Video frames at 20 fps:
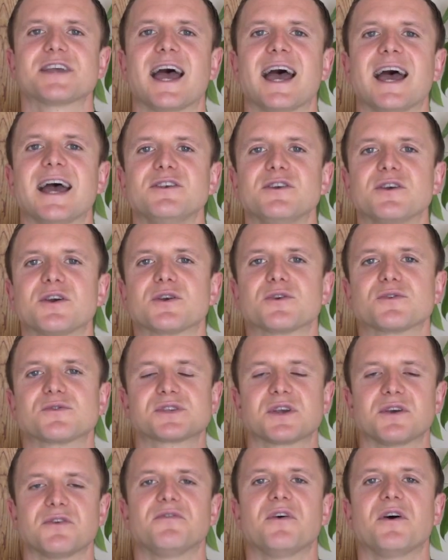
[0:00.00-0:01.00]
and you can
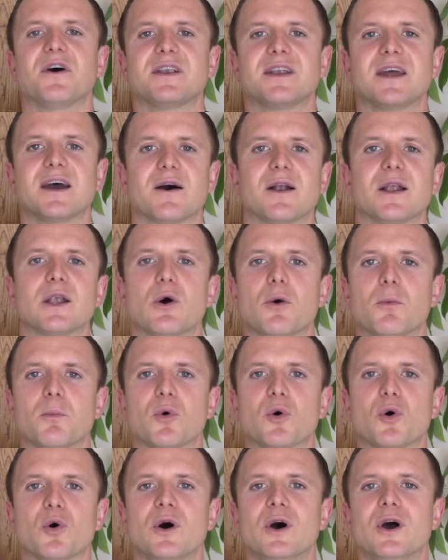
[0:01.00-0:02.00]
also find out a lot
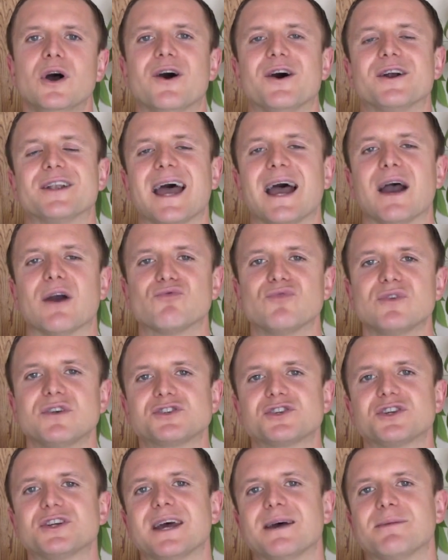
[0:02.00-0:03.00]
more on how
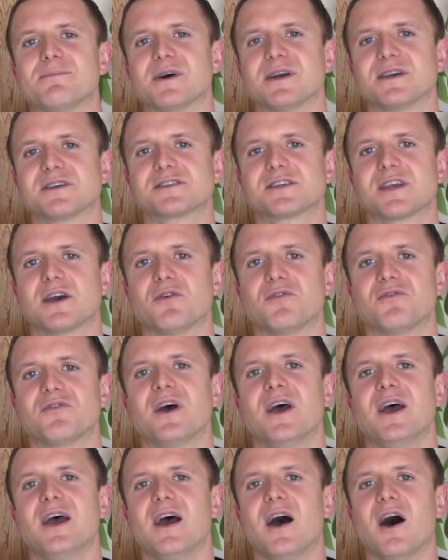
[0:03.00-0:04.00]
Richard and myself
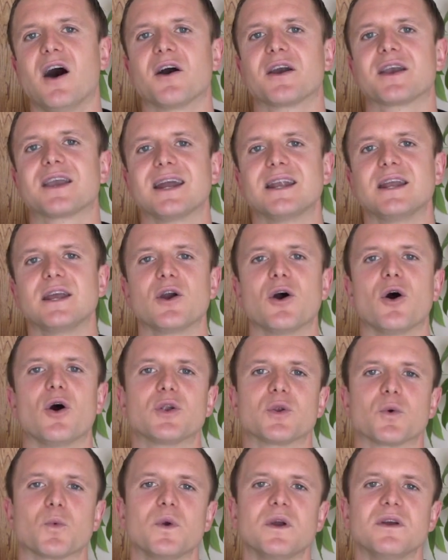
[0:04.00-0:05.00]
are getting
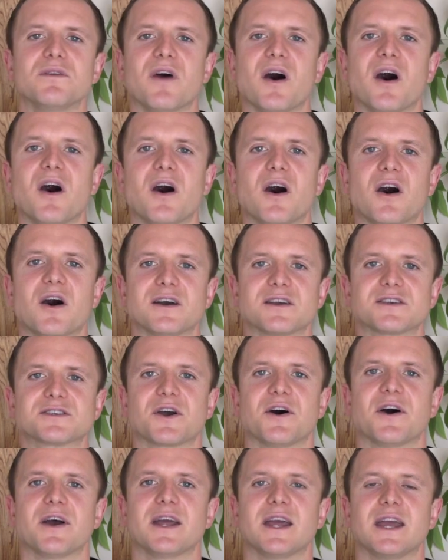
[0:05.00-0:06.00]
on with our
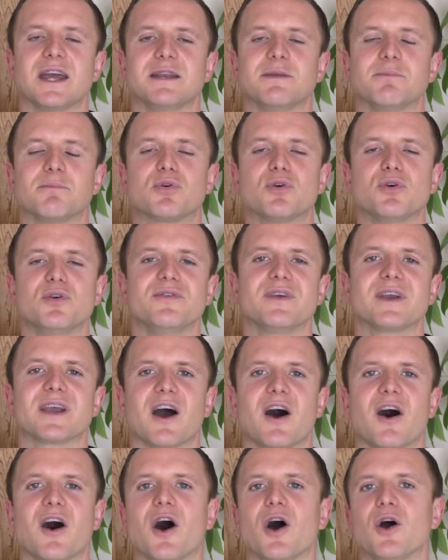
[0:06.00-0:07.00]
eyesight and improving
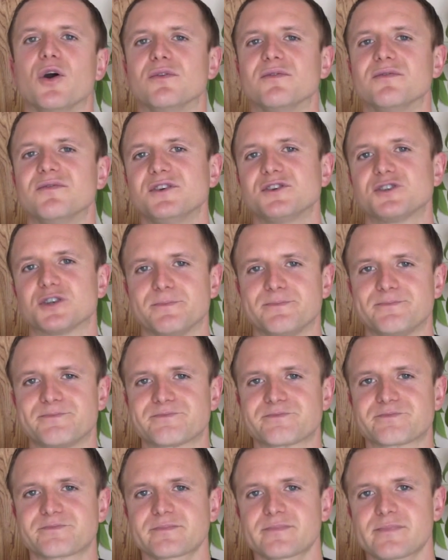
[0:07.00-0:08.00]
our own vision.
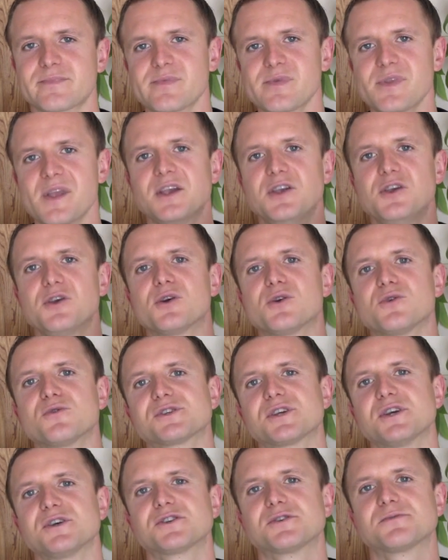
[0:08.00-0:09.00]
You can
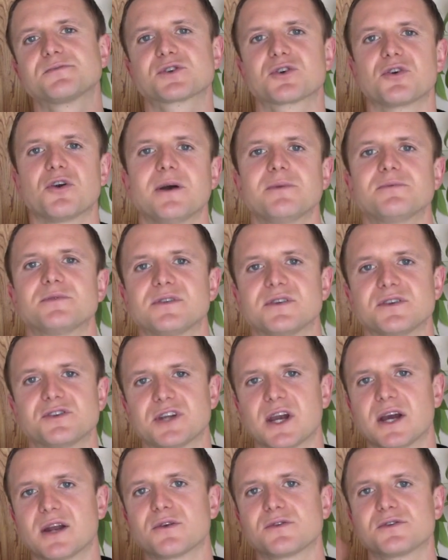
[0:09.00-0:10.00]
also subscribe to this
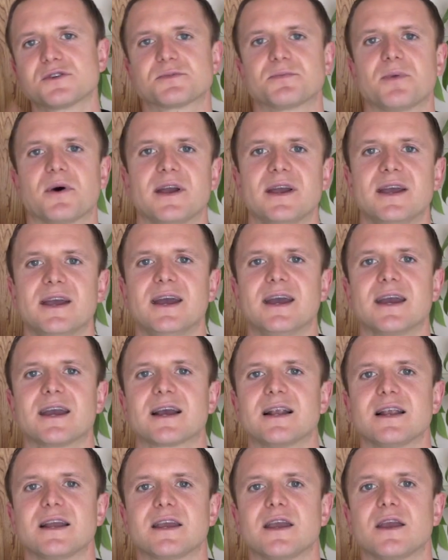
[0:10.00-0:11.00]
channel just by
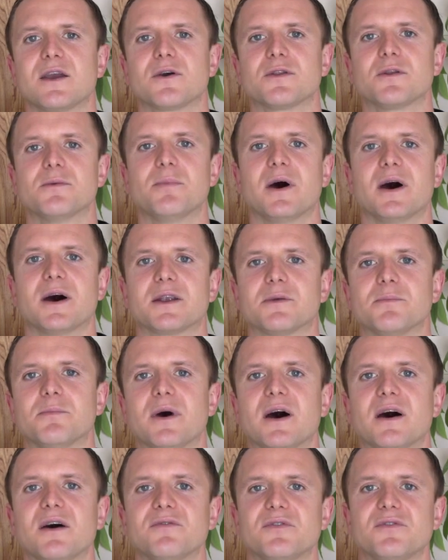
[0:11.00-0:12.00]
clicking on the button
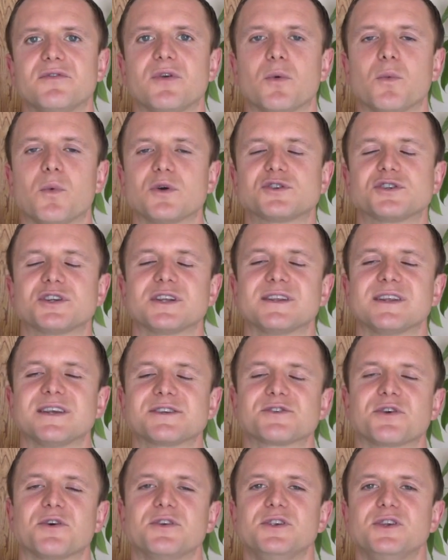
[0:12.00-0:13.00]
above if you're watching
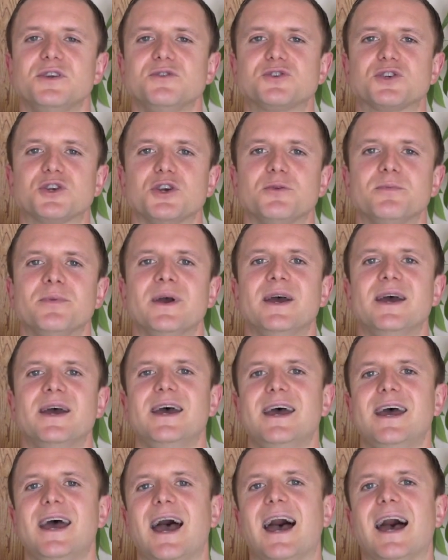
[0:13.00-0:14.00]
this on YouTube,
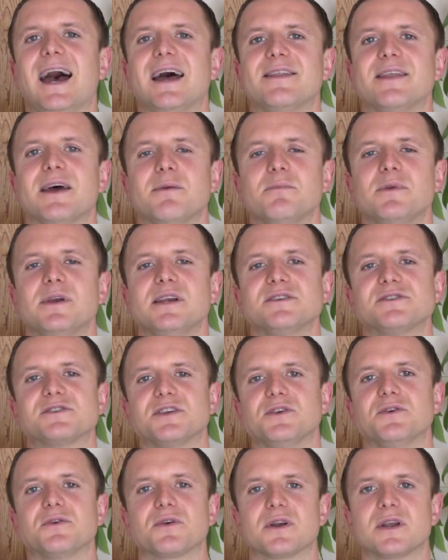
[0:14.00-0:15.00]
and that means that
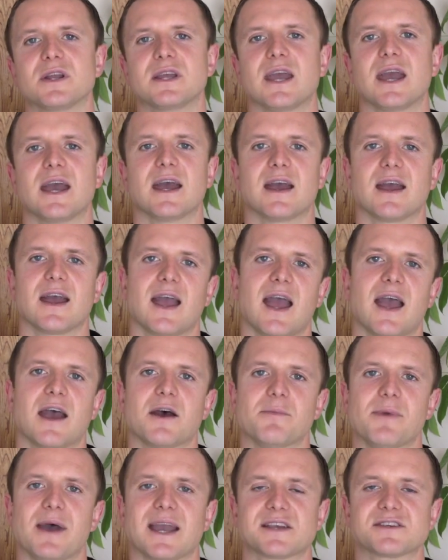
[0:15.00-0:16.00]
you're going to get
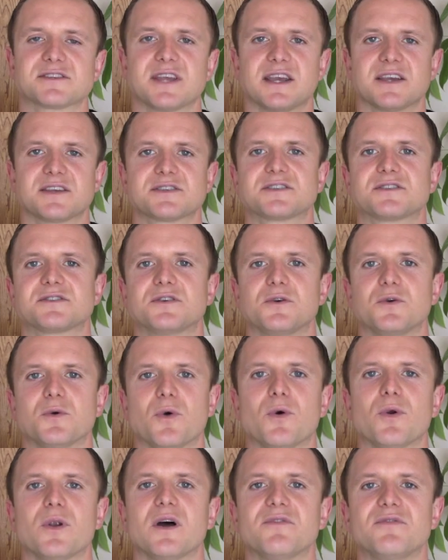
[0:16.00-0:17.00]
access to
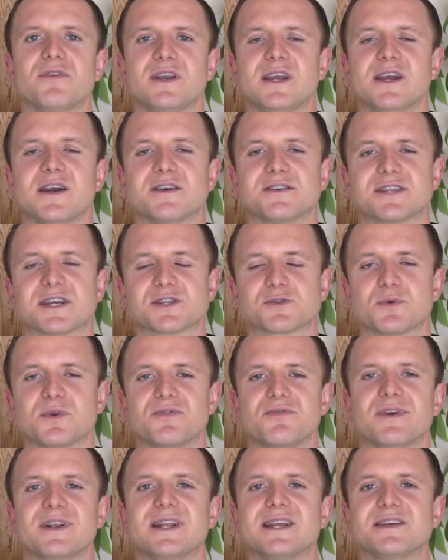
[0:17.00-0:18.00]
all our videos as we
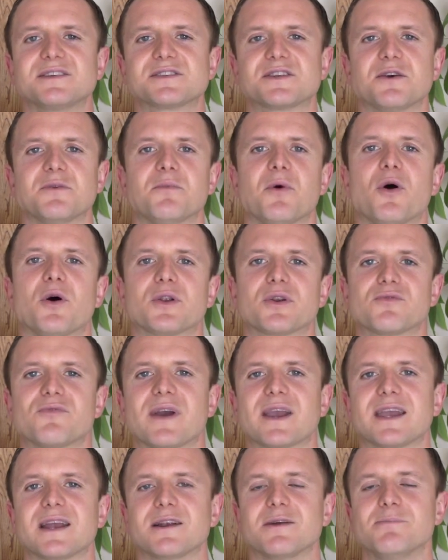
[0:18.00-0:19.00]
release them on a
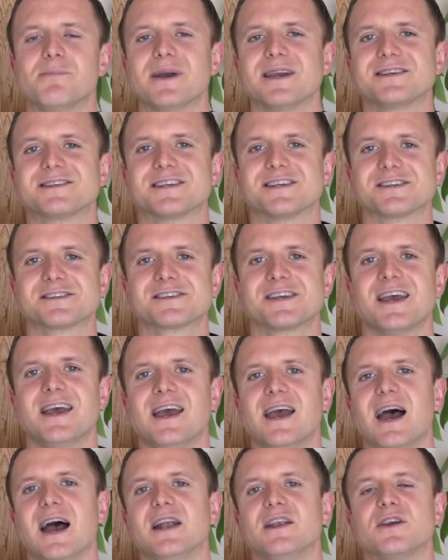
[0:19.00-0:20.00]
regular basis.
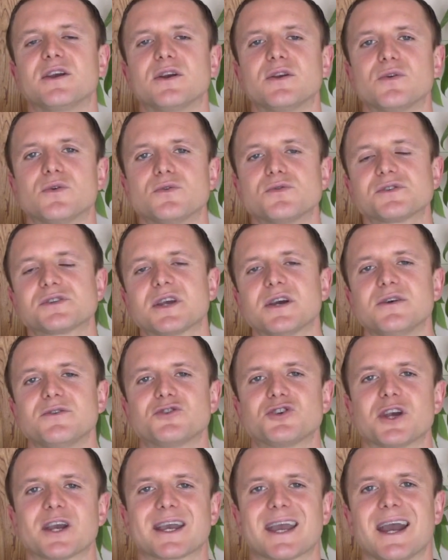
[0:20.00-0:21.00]
And you can also
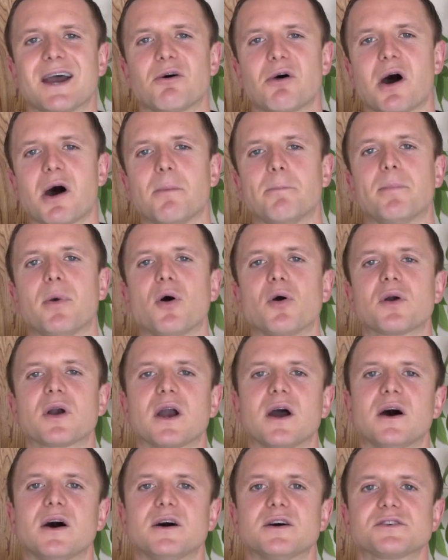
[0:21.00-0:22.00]
check out our
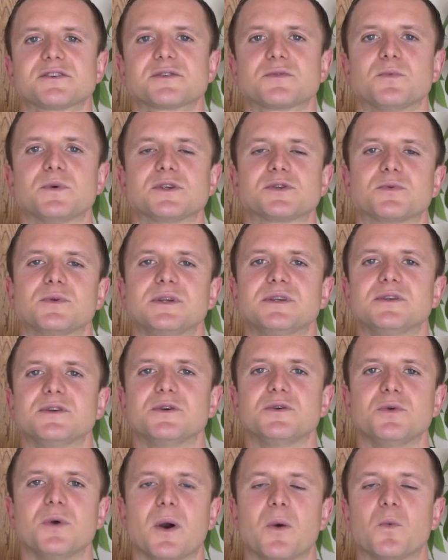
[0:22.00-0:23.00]
podcast, which we
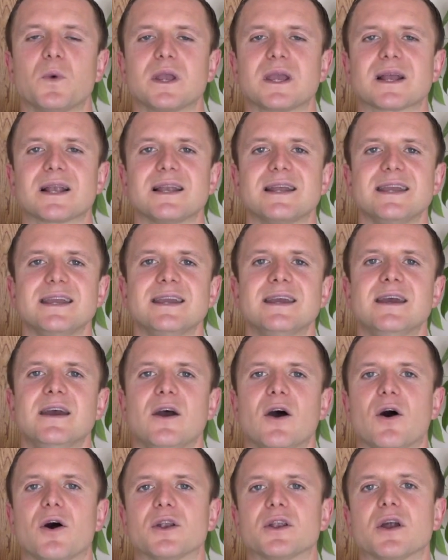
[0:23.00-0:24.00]
do weekly
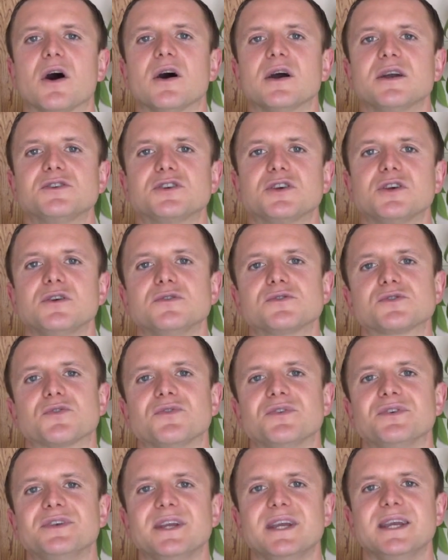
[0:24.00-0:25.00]
on iTunes, or
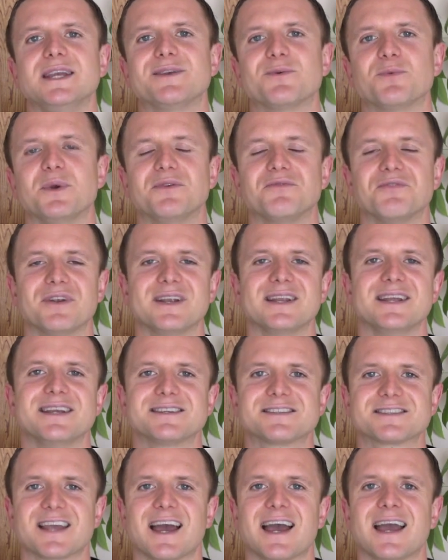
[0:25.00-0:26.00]
indeed we
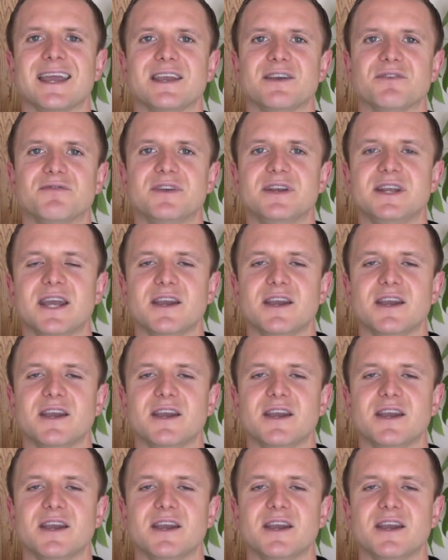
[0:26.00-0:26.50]
release a video